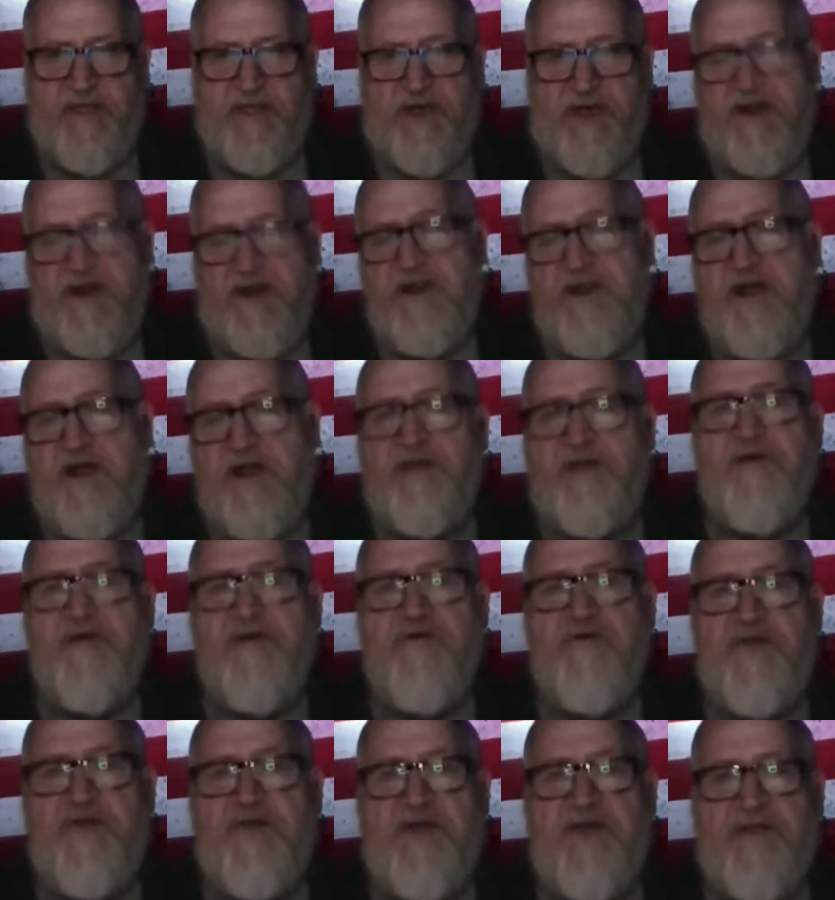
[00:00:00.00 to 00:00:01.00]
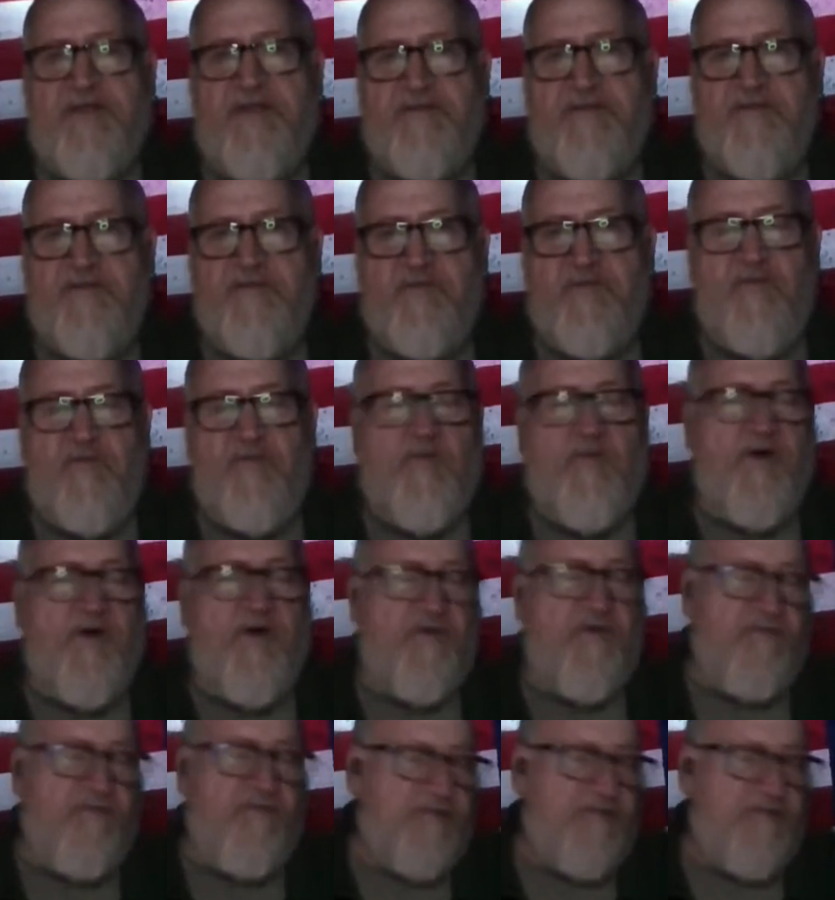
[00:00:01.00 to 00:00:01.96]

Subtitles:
I did not know that. Well,